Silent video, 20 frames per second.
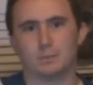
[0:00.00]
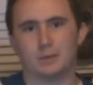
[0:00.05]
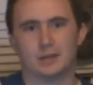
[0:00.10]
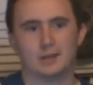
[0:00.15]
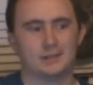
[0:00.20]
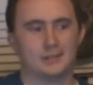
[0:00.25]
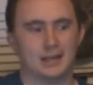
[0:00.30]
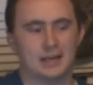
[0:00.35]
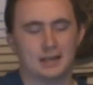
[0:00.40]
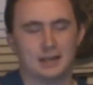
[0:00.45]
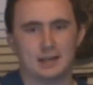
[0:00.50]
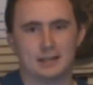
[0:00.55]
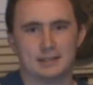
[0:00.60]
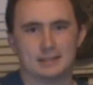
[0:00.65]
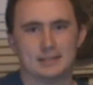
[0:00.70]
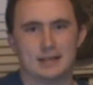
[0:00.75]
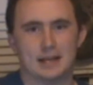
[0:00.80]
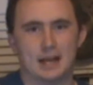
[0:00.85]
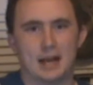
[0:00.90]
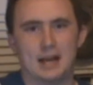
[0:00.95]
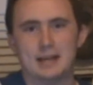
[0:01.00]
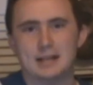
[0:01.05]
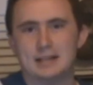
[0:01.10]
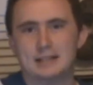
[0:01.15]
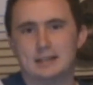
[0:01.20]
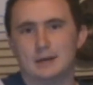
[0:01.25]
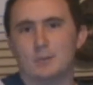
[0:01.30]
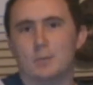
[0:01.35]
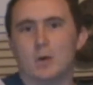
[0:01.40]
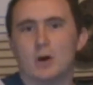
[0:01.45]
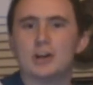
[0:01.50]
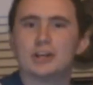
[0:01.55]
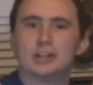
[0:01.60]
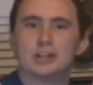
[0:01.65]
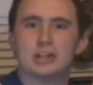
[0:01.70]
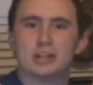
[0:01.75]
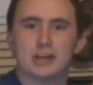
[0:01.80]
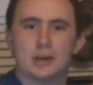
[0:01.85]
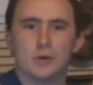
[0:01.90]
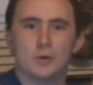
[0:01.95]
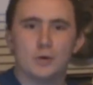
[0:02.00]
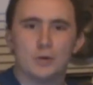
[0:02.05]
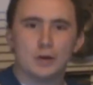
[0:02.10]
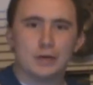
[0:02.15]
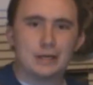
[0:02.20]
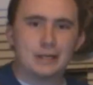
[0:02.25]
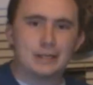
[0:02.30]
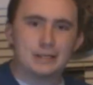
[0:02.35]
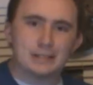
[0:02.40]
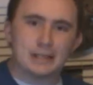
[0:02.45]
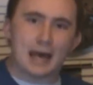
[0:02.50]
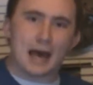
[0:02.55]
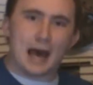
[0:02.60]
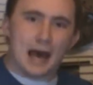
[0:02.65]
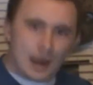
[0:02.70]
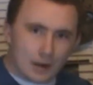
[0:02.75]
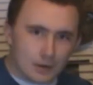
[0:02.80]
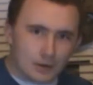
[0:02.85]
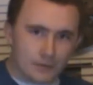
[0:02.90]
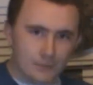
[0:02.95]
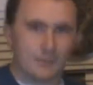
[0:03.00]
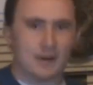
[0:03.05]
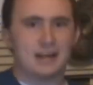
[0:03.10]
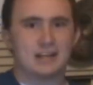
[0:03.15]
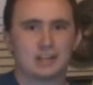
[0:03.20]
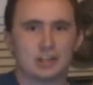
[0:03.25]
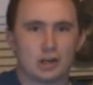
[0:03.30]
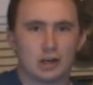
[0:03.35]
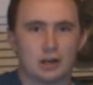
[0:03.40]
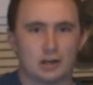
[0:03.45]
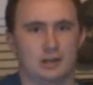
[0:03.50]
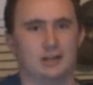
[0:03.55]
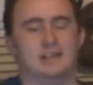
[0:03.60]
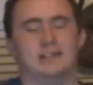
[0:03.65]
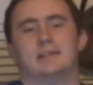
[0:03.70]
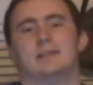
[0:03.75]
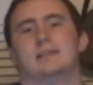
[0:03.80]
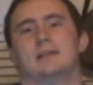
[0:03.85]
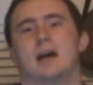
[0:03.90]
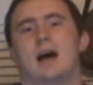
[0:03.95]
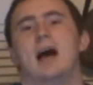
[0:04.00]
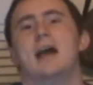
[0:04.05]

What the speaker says: Because I can't stand- I need to wash the ogres out of my chuckers.